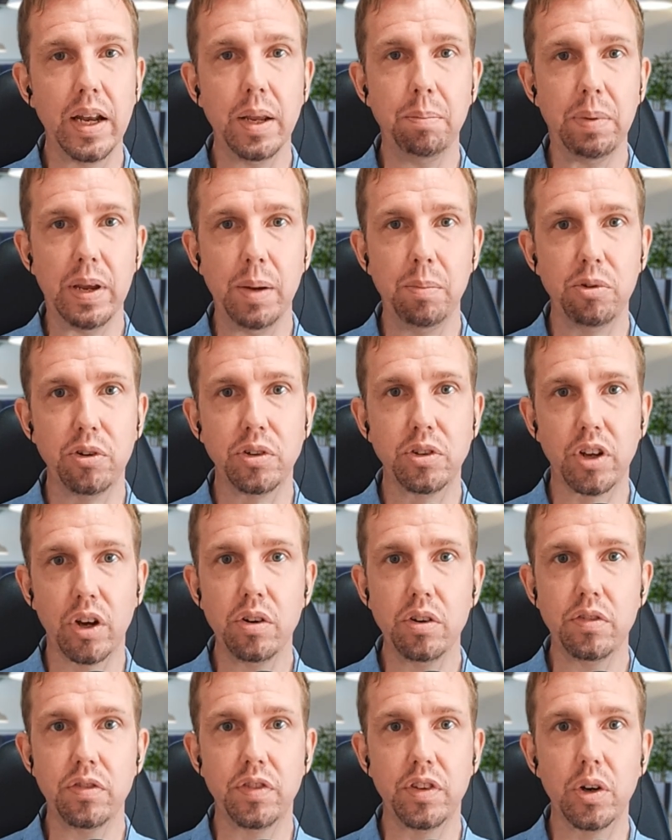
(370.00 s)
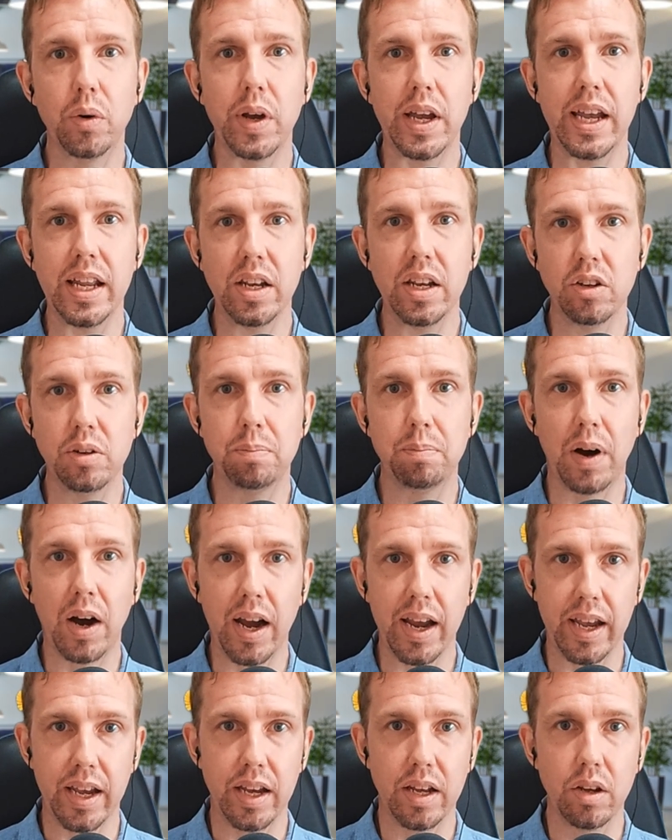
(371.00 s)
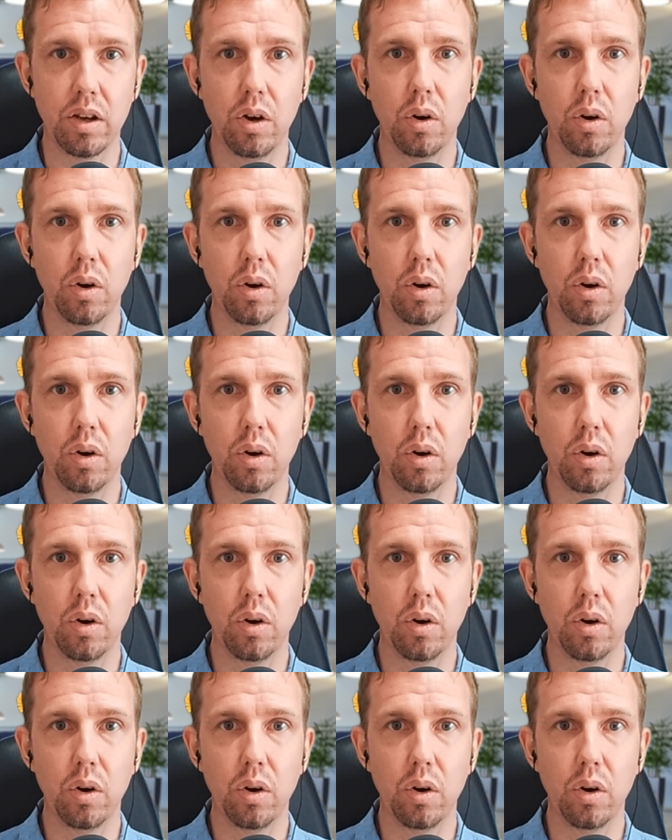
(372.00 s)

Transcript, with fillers: people don't feel hindered by it,